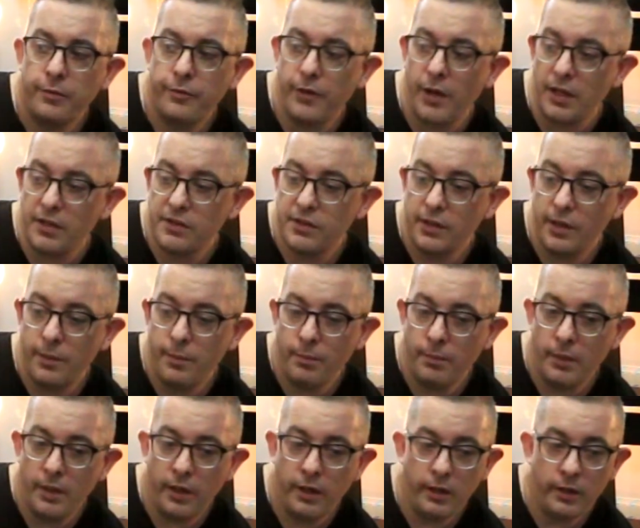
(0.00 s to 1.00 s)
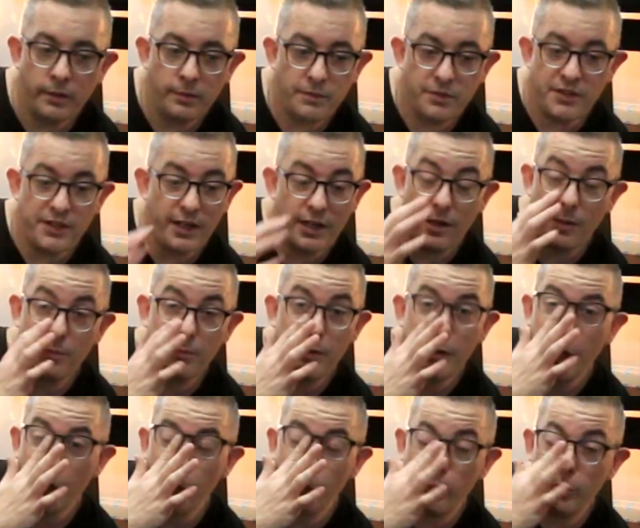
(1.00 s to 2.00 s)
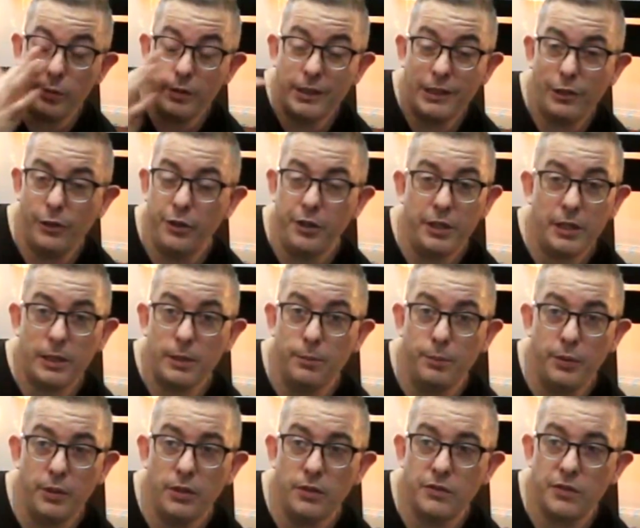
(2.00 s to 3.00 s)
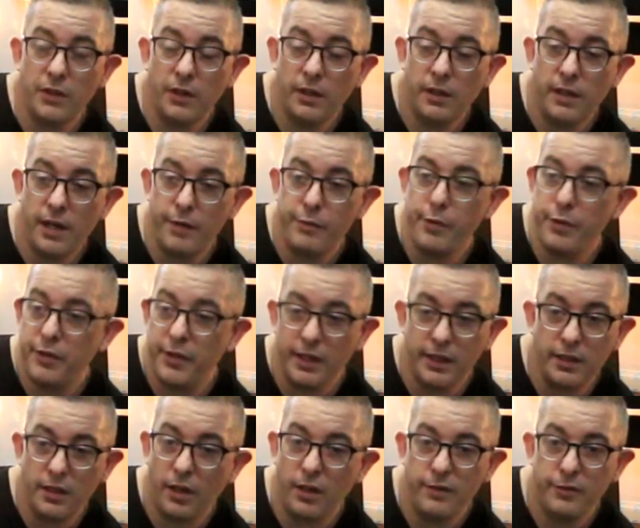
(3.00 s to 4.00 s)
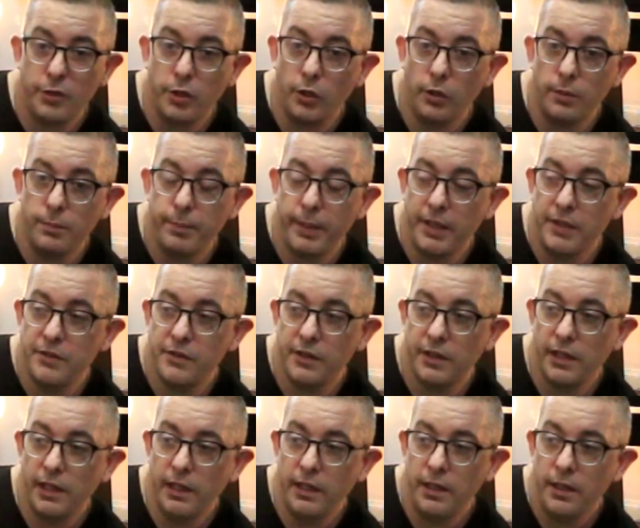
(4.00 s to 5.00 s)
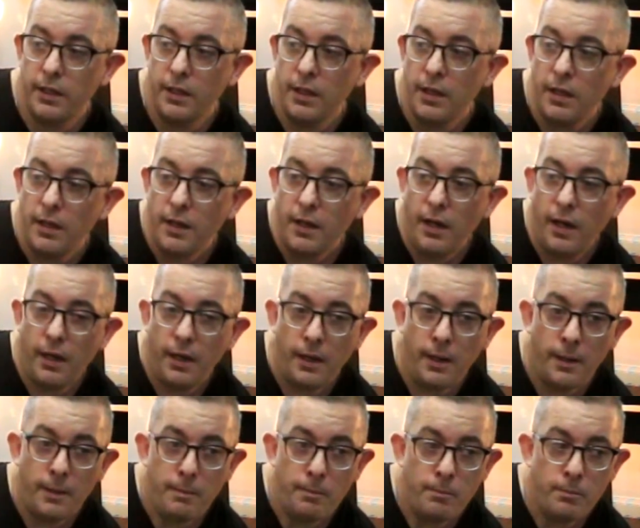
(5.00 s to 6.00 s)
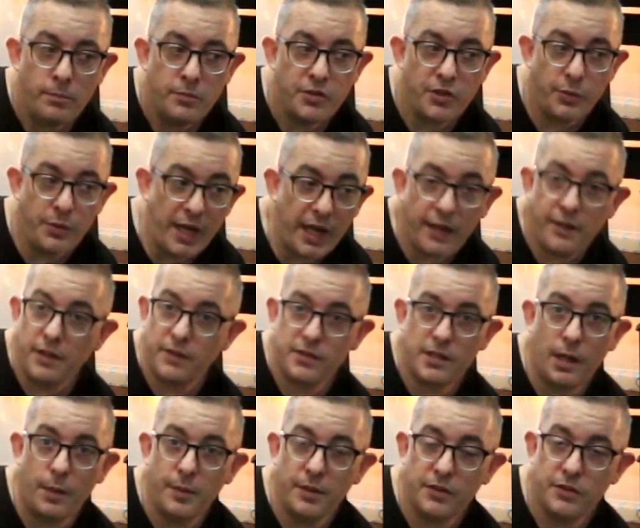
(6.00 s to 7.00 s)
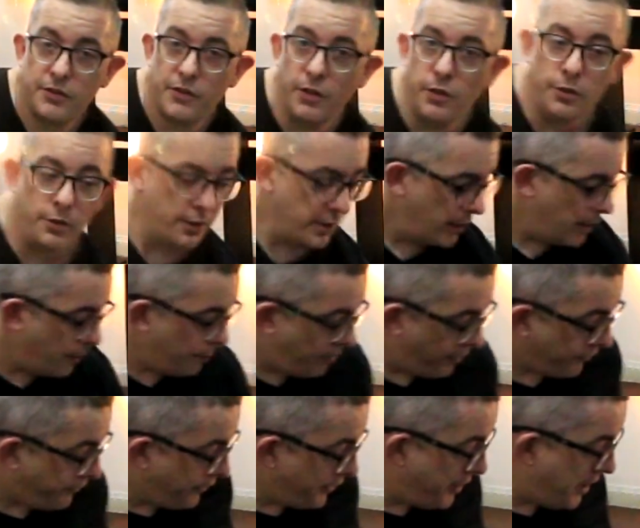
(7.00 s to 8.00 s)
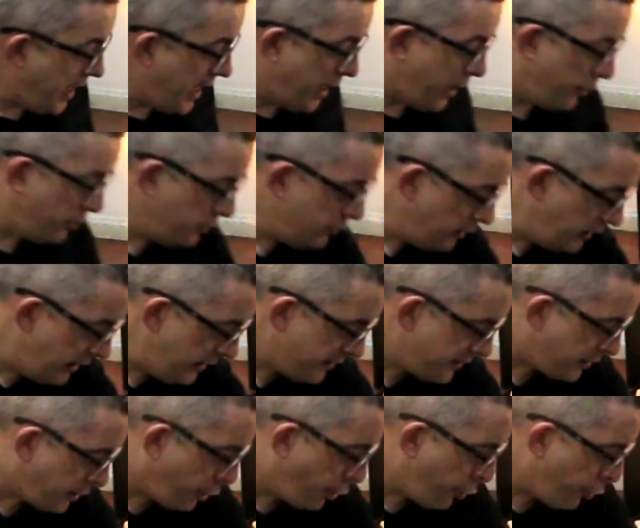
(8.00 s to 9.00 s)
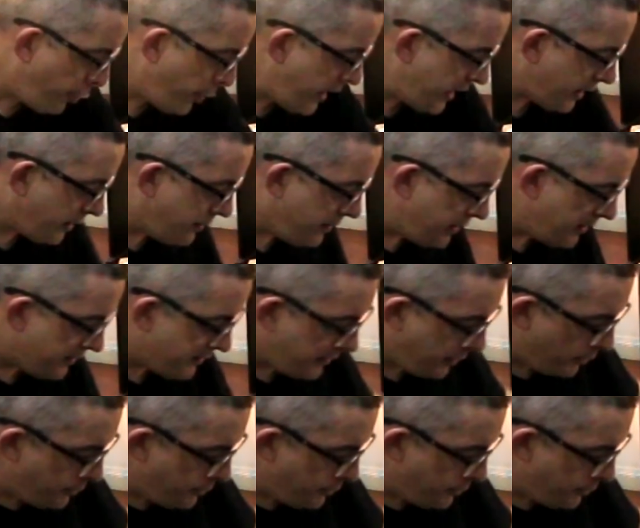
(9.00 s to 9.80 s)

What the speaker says: flight sim setup, you know, including the computer, everything that I've got basically. So yeah, that's coming soon. But for now, let's crack this